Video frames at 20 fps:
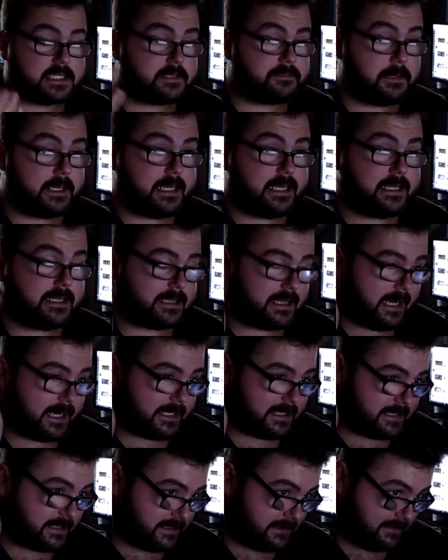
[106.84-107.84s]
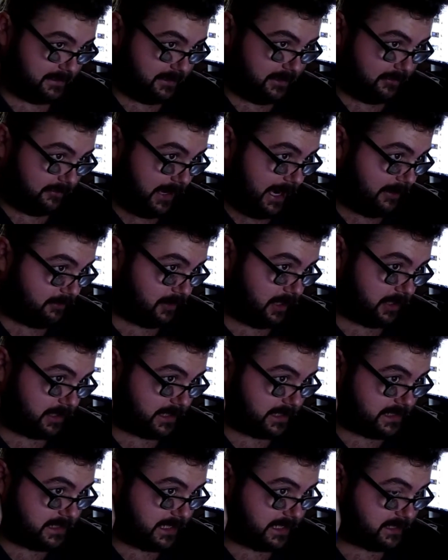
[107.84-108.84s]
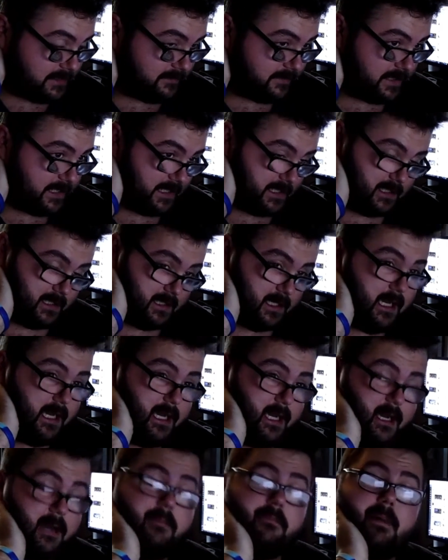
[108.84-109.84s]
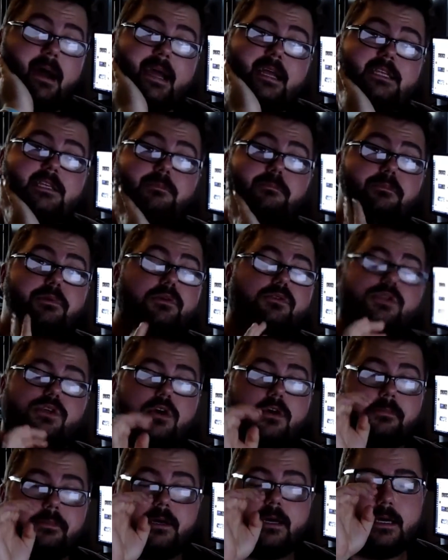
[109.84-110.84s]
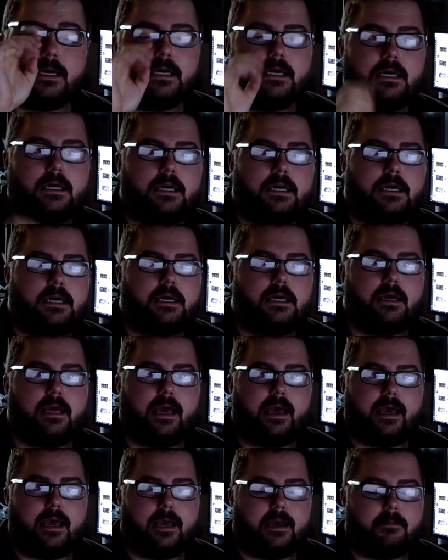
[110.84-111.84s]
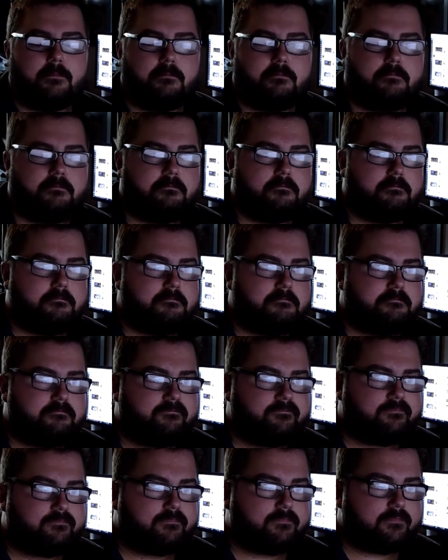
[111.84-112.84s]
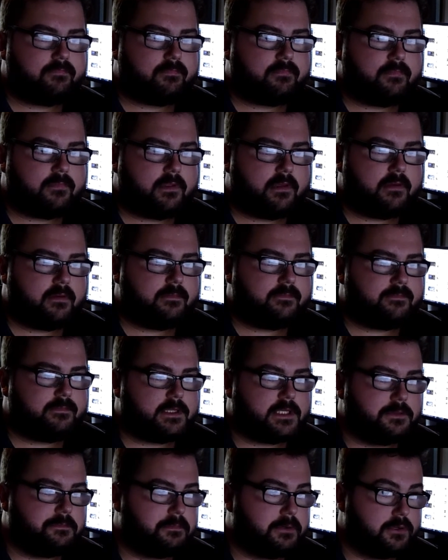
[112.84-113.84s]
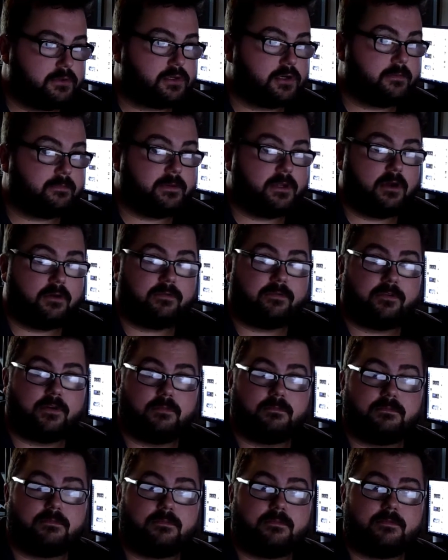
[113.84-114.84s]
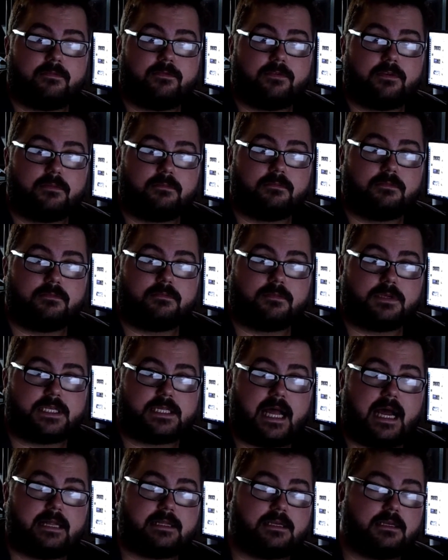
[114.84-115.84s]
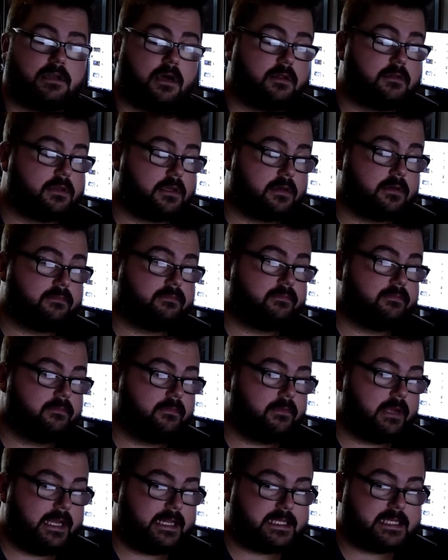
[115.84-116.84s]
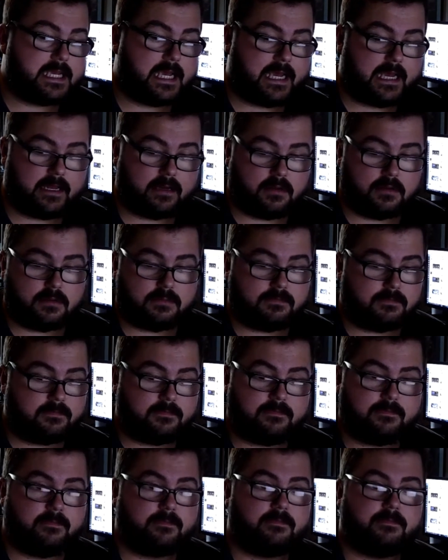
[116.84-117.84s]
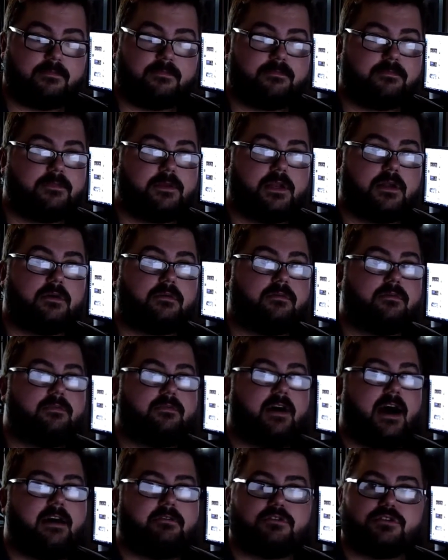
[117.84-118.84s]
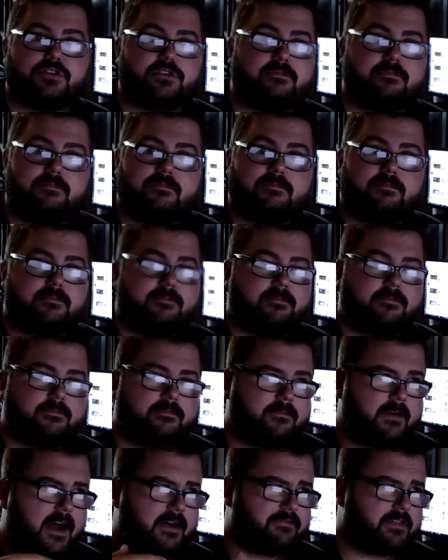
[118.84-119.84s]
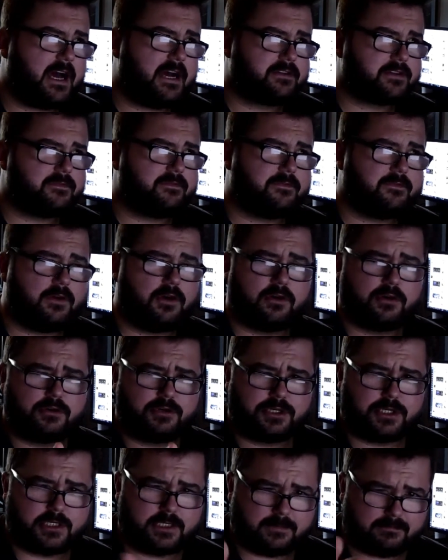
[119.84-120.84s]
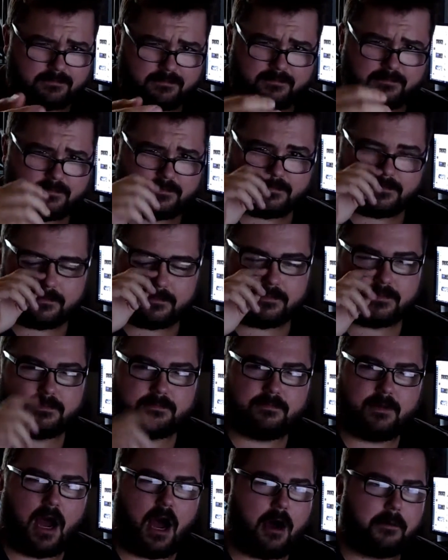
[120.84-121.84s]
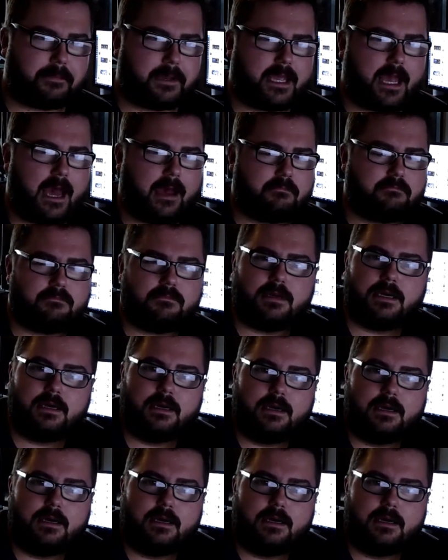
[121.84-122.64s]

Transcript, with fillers: speed that it, you know, how long it takes for this Mac to boot up. Um, to boot up, you know, from from standard on the internal, you know, 500 and 5,400 RPM